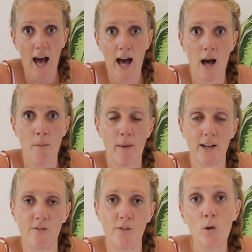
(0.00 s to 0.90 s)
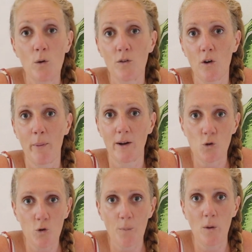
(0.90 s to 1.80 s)
My views are about
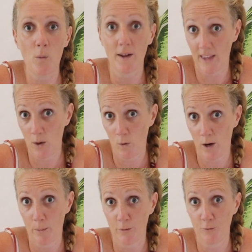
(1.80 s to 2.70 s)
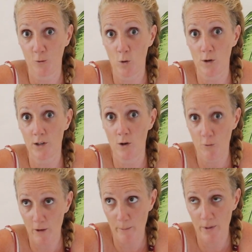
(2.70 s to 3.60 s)
triple what they were before
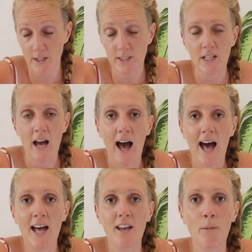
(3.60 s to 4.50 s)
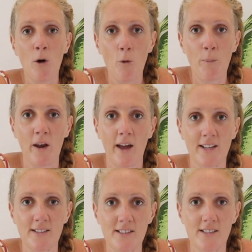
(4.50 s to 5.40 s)
November. And I'm hoping I
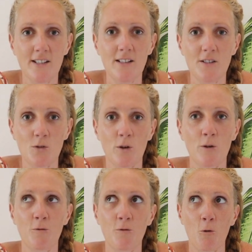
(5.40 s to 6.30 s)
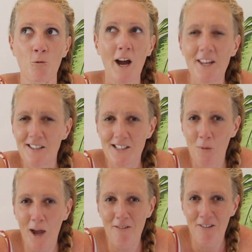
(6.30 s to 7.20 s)
can still sort of ride this
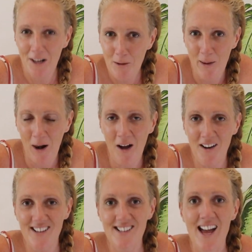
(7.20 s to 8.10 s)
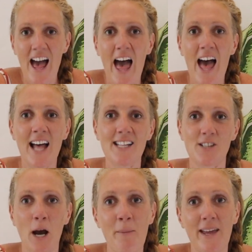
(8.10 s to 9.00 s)
wave a little bit longer and
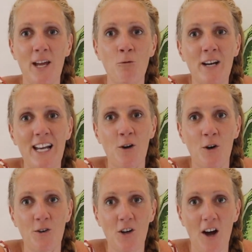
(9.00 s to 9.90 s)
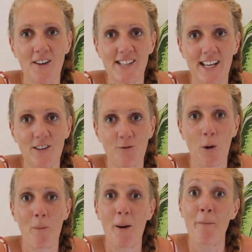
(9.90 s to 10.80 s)
start making really good content
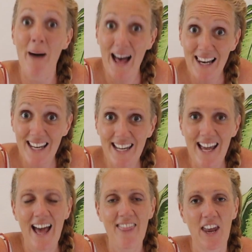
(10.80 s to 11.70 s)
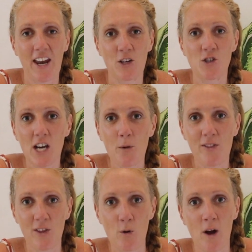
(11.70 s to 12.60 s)
from Bali that I can share
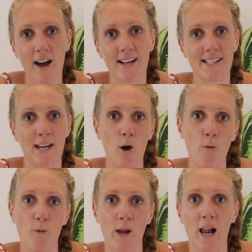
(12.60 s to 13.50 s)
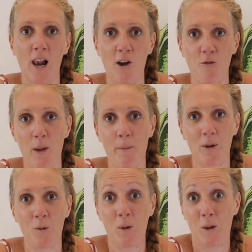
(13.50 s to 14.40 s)
with you guys, and hopefully a lot of
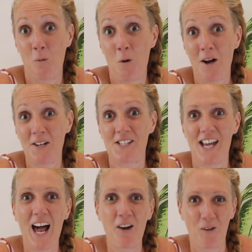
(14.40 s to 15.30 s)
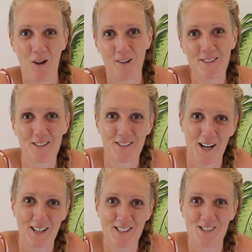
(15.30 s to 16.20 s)
people will watch and will also
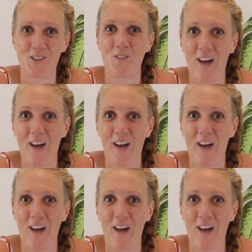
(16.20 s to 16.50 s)
start to do